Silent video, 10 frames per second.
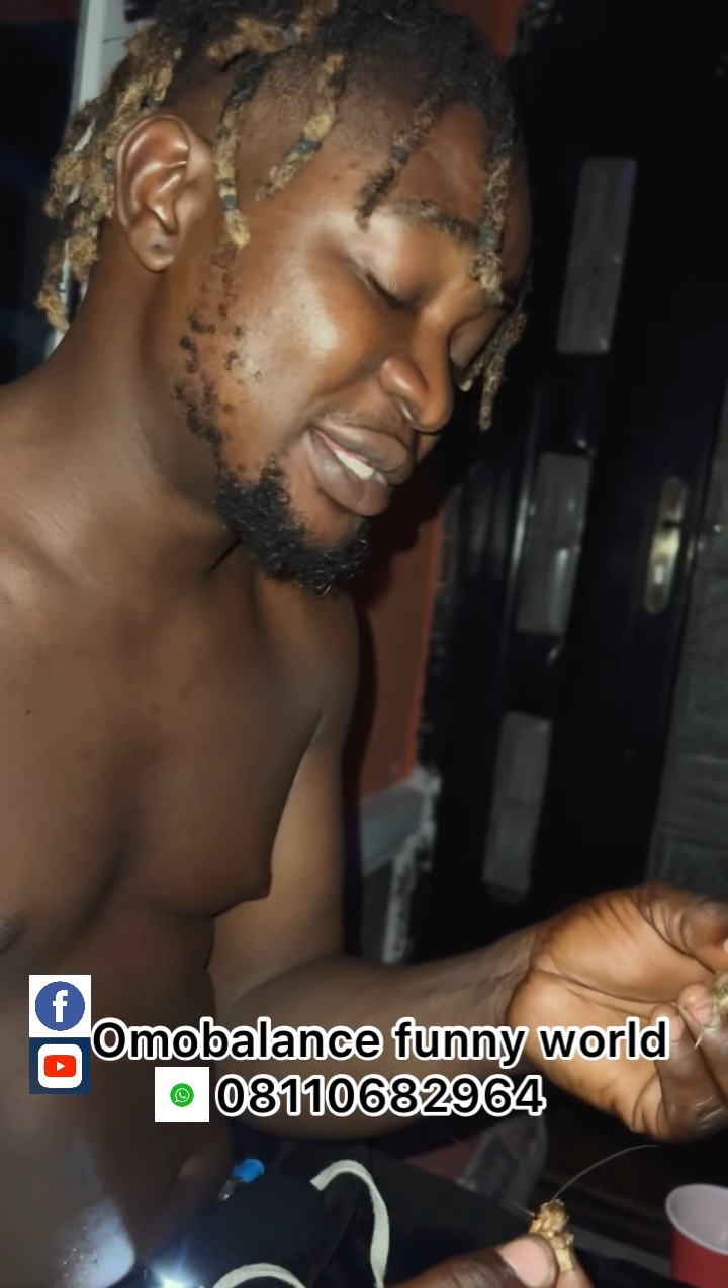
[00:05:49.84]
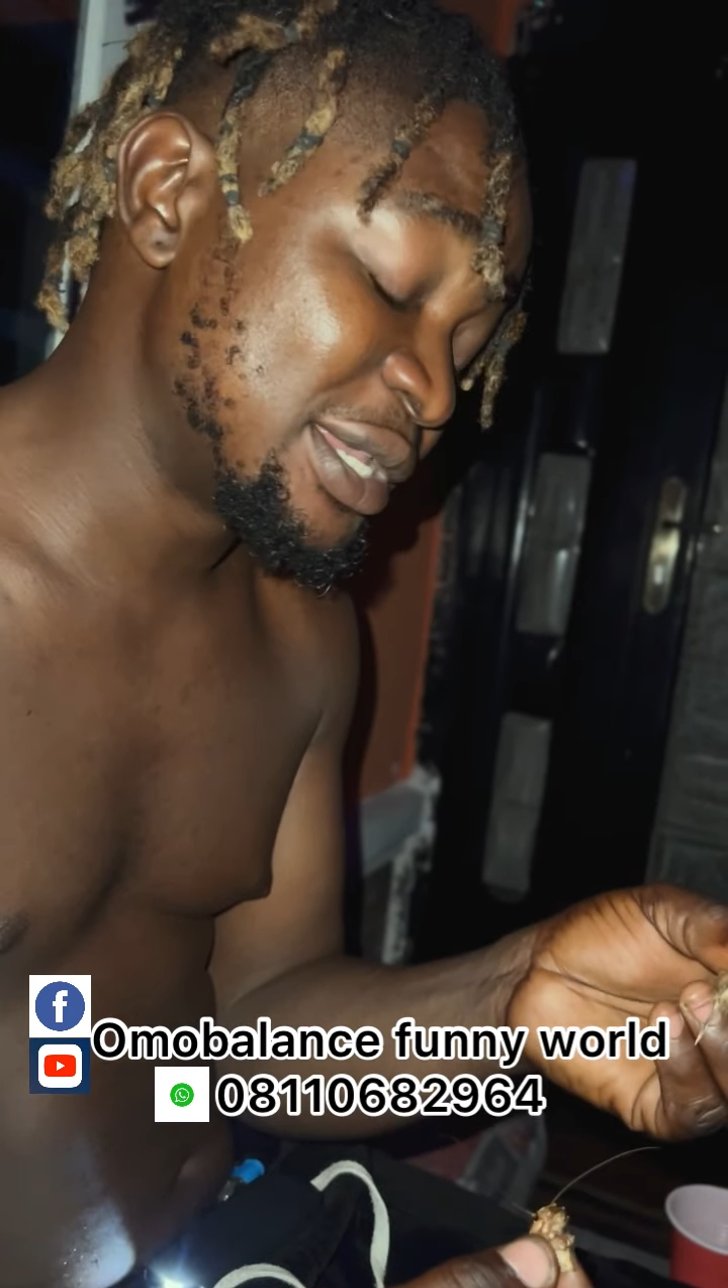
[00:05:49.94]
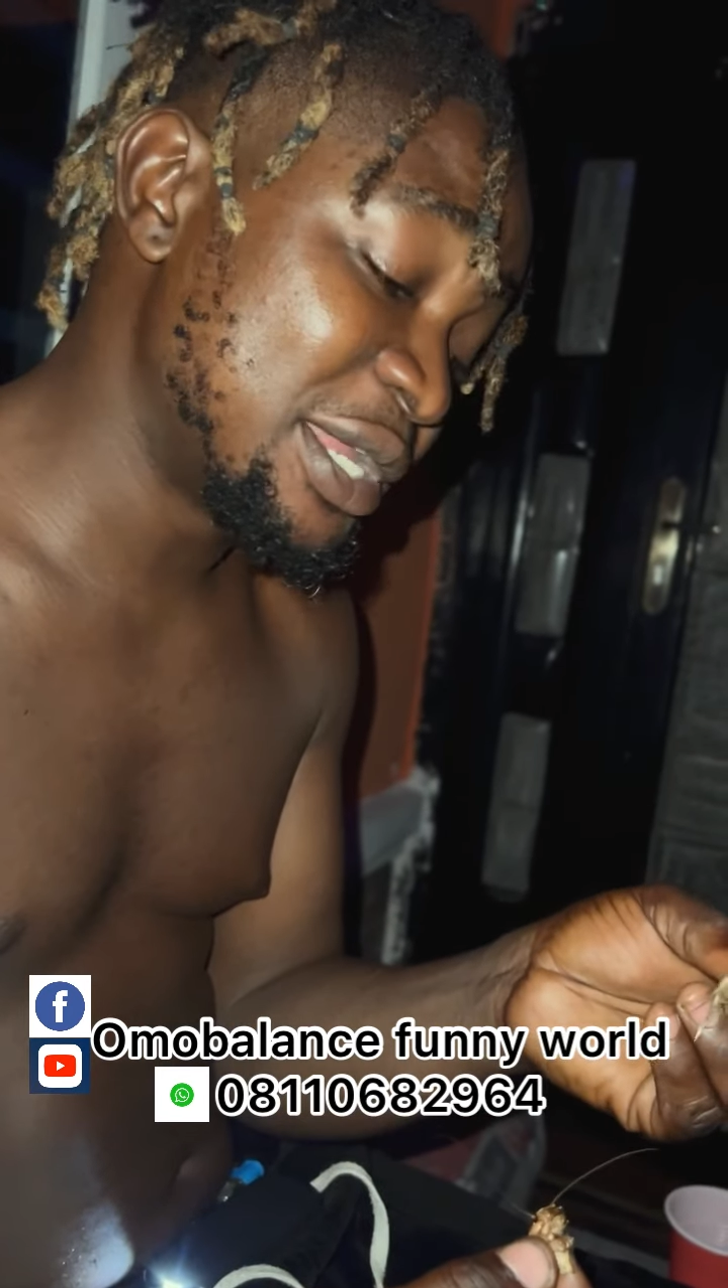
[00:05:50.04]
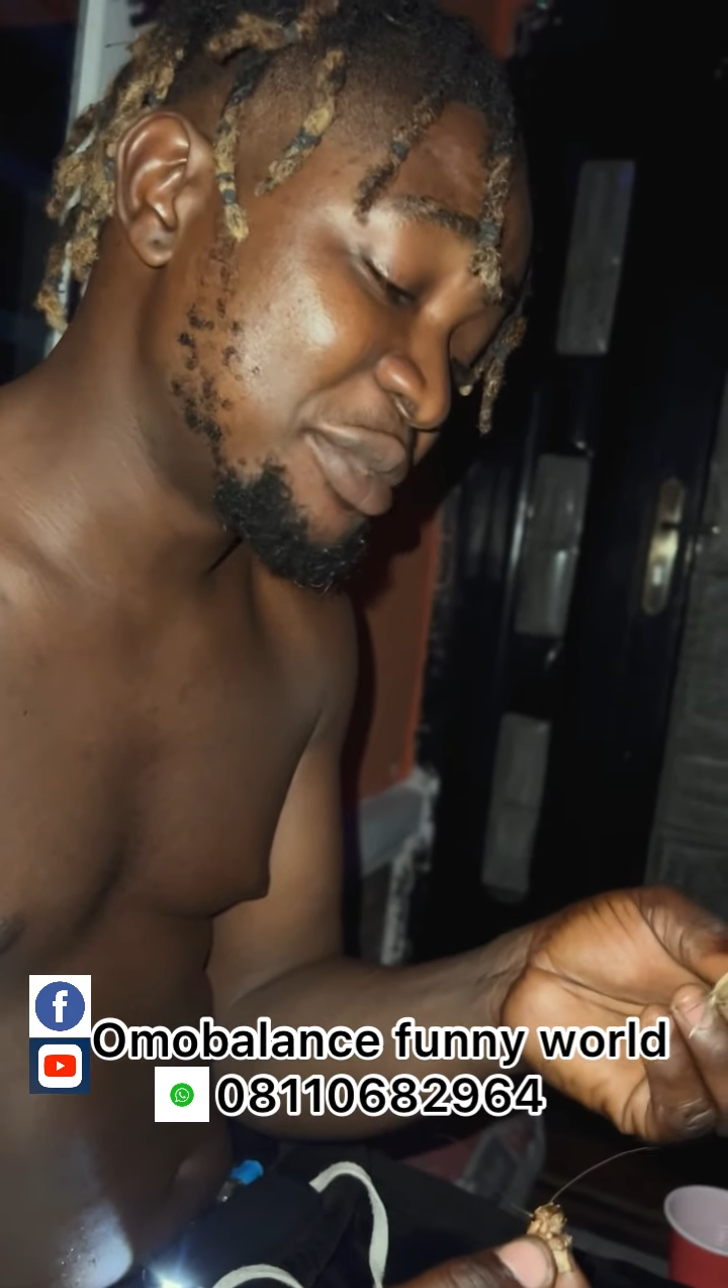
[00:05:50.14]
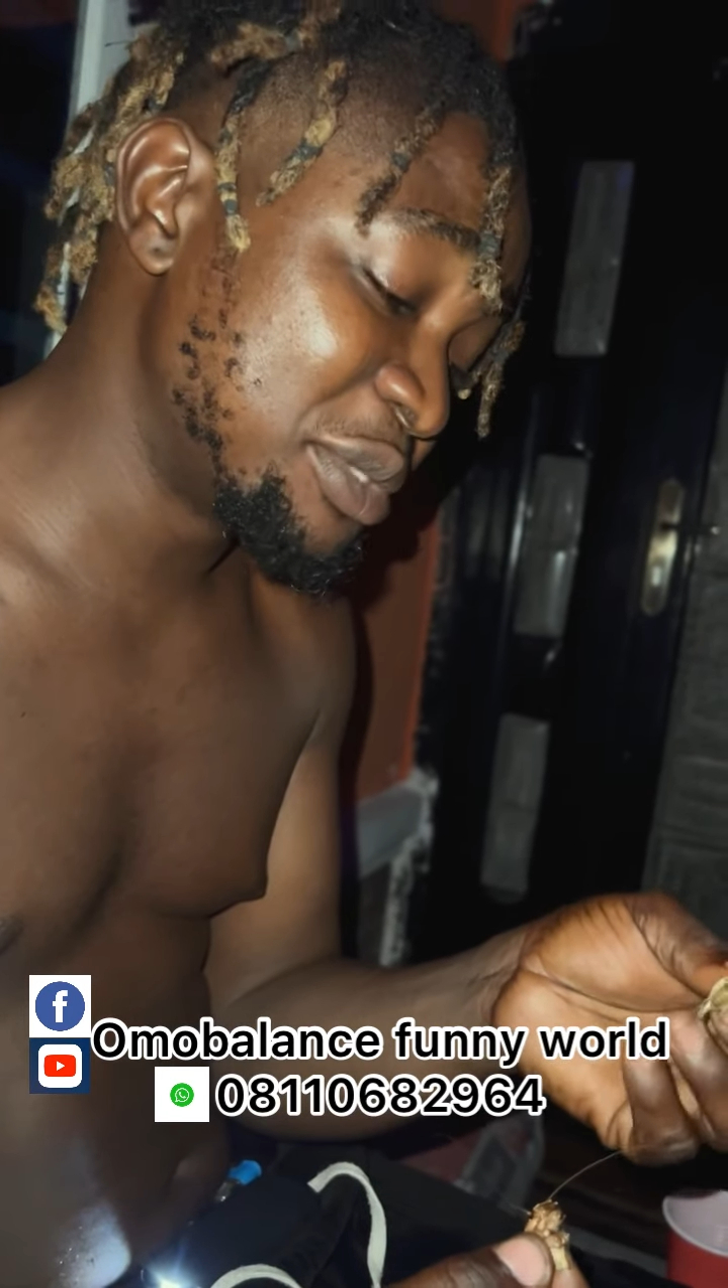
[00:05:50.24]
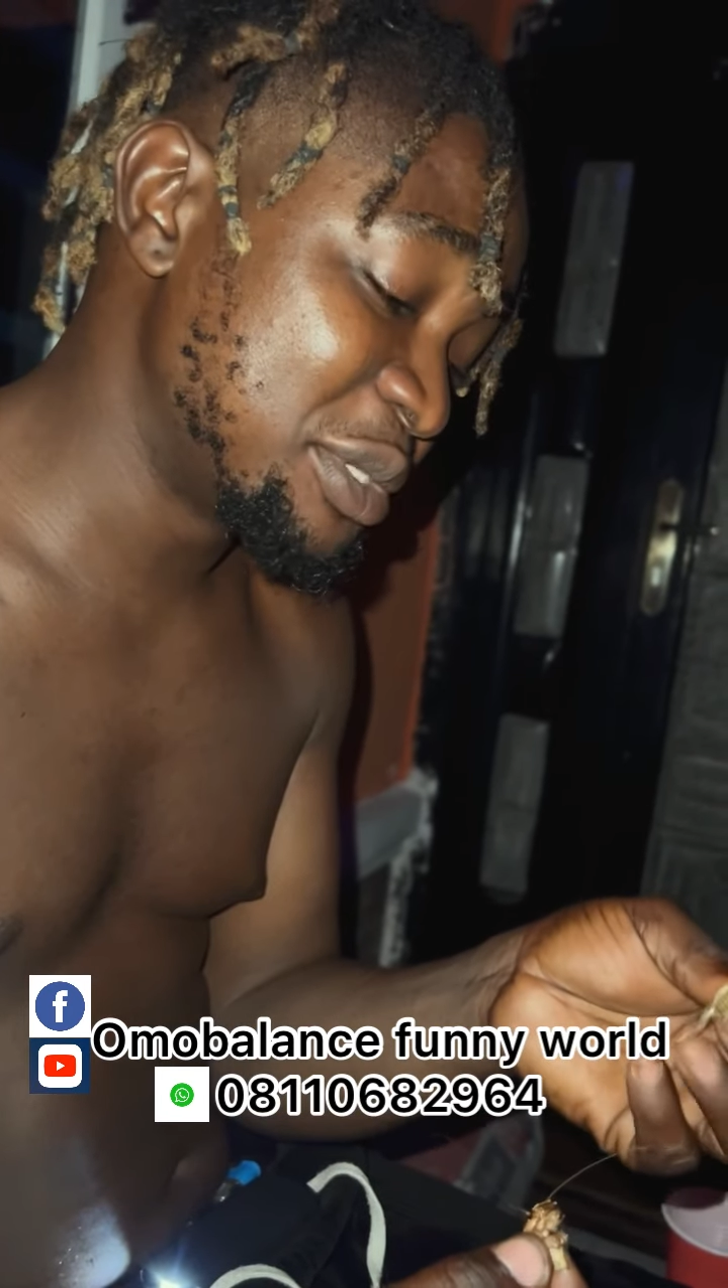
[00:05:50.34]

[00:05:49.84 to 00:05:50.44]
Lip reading: had me